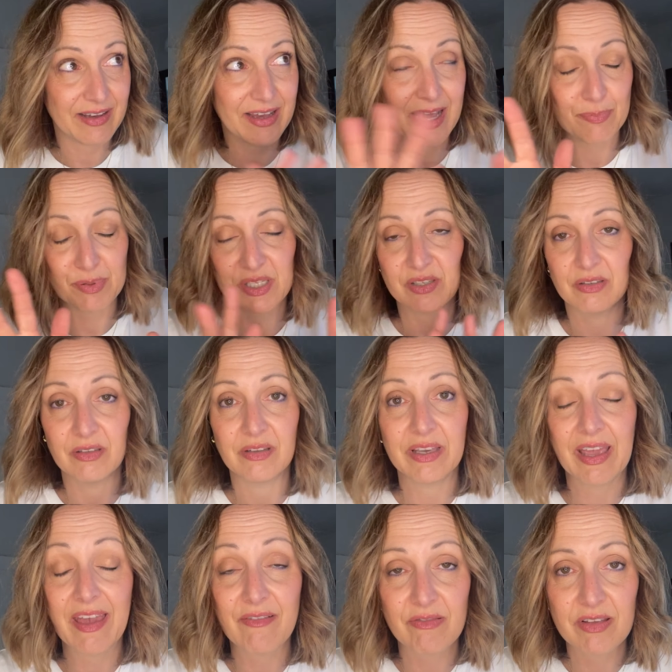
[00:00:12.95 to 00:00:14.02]

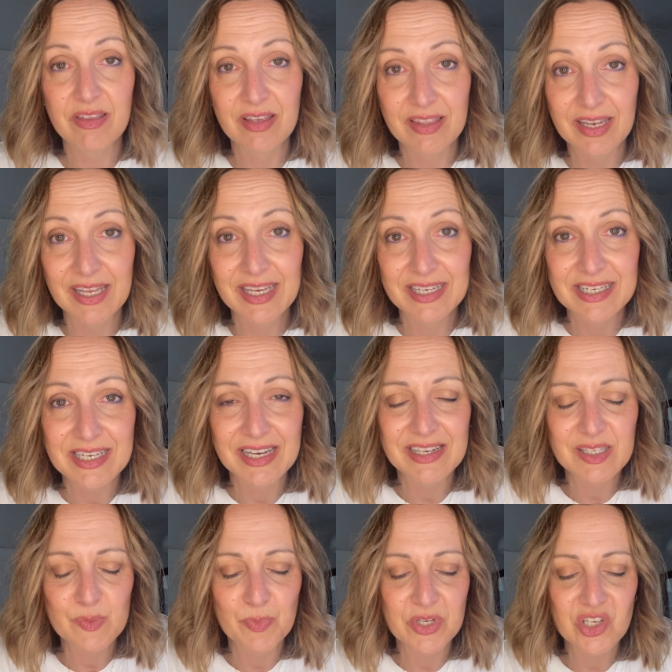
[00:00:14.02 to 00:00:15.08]
absolutely everything that it
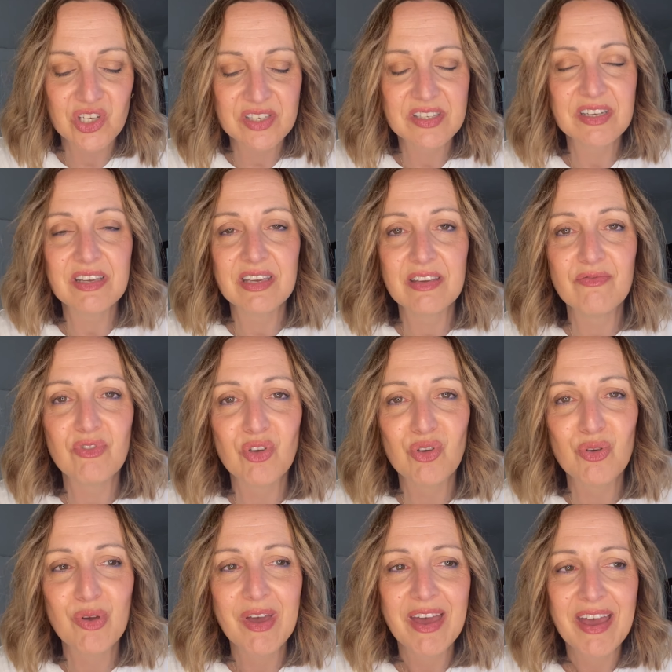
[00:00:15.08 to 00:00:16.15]
contains, but just to give
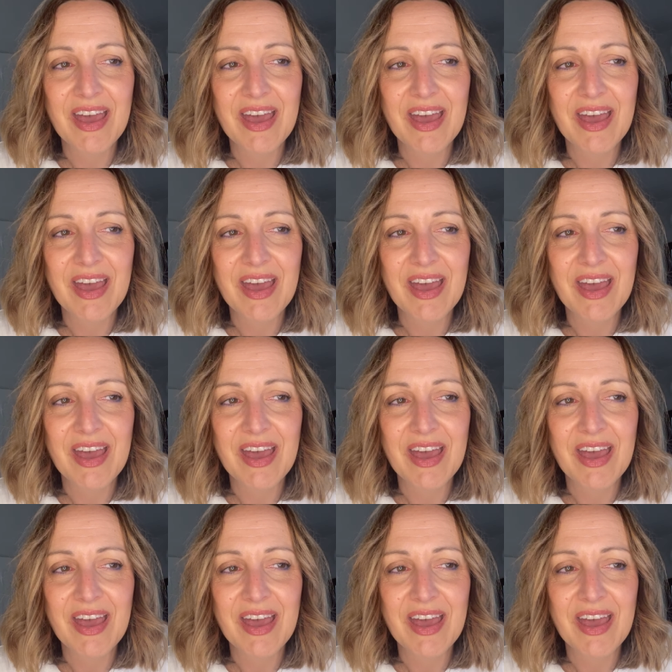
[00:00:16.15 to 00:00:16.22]
you